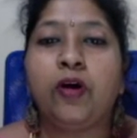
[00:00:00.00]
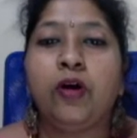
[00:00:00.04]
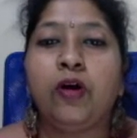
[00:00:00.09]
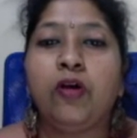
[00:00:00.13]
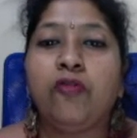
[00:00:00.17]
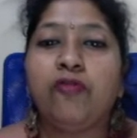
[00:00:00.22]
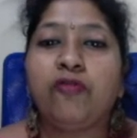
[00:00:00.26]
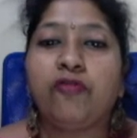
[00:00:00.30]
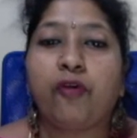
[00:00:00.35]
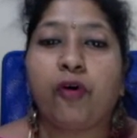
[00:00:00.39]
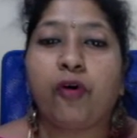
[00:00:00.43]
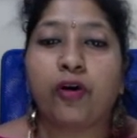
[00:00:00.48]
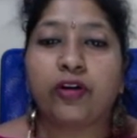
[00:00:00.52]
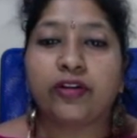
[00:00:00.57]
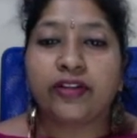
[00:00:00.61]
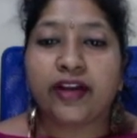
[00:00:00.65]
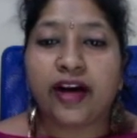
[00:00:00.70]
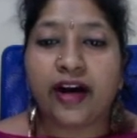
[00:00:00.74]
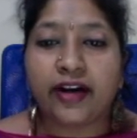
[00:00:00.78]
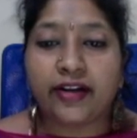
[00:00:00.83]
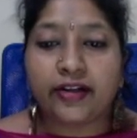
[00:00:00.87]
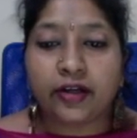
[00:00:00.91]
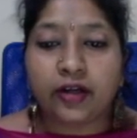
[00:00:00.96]
For
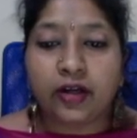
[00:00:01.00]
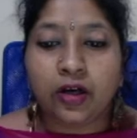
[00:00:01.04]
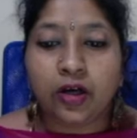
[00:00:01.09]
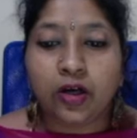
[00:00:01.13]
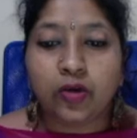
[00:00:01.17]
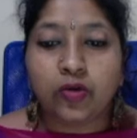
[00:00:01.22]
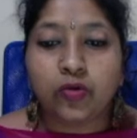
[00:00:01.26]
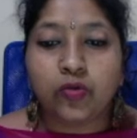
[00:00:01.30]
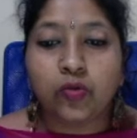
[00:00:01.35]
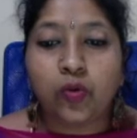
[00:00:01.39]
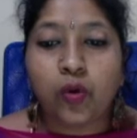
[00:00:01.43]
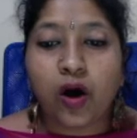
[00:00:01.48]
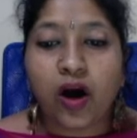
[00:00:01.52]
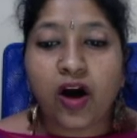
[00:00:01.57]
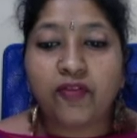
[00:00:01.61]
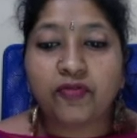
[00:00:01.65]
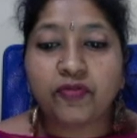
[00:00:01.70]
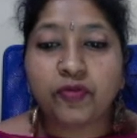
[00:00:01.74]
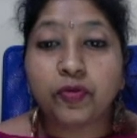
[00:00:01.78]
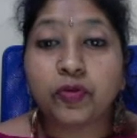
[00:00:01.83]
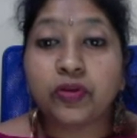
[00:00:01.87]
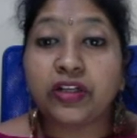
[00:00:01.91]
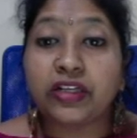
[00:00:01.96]
that, you have
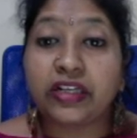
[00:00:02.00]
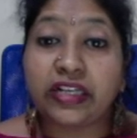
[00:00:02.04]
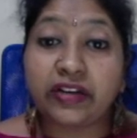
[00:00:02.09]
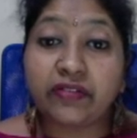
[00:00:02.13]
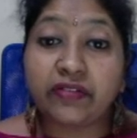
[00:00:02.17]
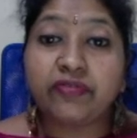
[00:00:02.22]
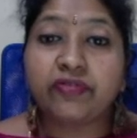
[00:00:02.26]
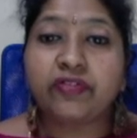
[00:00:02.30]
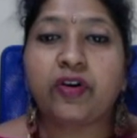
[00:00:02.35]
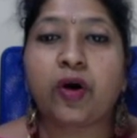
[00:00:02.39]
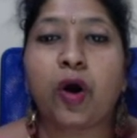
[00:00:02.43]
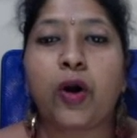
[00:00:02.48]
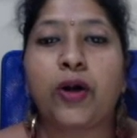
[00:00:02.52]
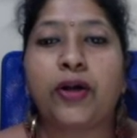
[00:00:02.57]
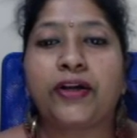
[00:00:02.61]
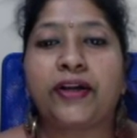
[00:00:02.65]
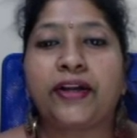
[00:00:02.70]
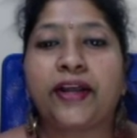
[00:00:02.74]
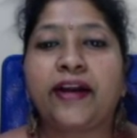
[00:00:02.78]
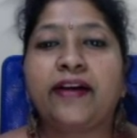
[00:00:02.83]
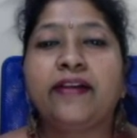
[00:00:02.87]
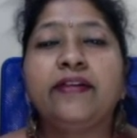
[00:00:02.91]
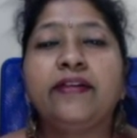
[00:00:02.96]
to give
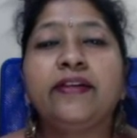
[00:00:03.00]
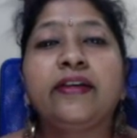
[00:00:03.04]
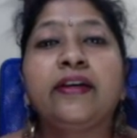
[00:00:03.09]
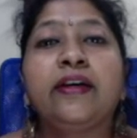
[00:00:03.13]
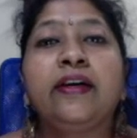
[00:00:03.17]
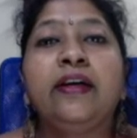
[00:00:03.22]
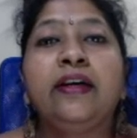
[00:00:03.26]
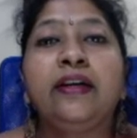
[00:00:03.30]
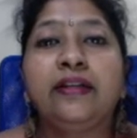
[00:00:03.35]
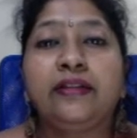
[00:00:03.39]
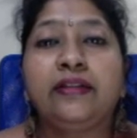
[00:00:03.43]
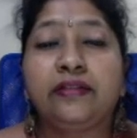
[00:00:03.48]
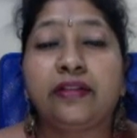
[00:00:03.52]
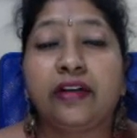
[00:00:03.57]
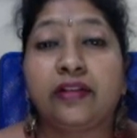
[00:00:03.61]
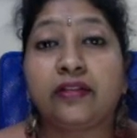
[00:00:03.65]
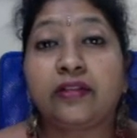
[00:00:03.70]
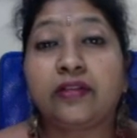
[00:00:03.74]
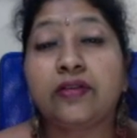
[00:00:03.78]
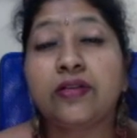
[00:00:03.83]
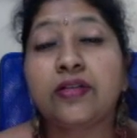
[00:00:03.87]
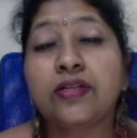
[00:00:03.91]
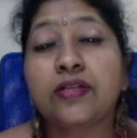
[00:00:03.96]
content that
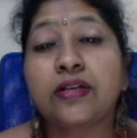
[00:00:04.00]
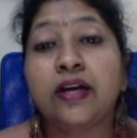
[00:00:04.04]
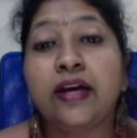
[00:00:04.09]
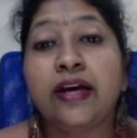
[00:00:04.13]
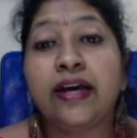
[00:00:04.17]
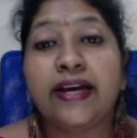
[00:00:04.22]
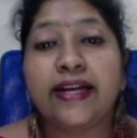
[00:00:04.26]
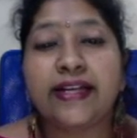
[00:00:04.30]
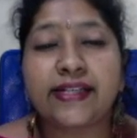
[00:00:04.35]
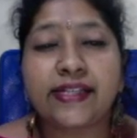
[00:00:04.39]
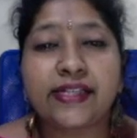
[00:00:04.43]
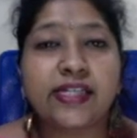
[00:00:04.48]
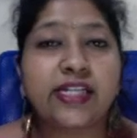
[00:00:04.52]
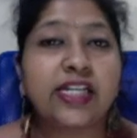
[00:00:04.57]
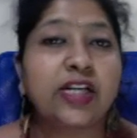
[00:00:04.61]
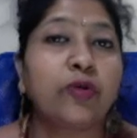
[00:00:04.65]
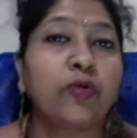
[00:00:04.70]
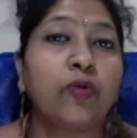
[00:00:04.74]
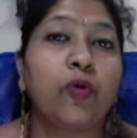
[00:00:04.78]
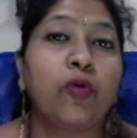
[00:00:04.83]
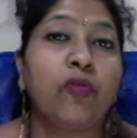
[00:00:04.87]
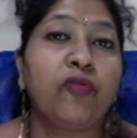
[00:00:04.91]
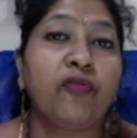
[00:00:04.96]
is
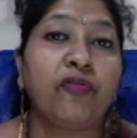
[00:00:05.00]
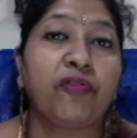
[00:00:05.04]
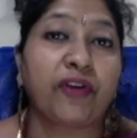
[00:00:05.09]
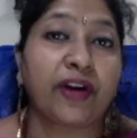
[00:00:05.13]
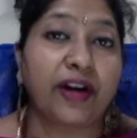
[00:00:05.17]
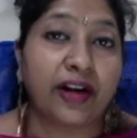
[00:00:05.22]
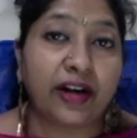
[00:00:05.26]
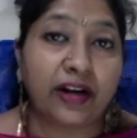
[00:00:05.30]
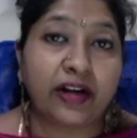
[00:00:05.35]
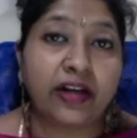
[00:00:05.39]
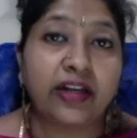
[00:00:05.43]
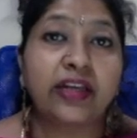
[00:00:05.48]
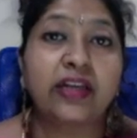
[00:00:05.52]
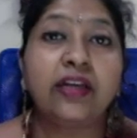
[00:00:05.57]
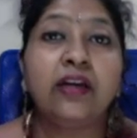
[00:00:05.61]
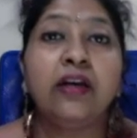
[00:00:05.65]
SEO friendly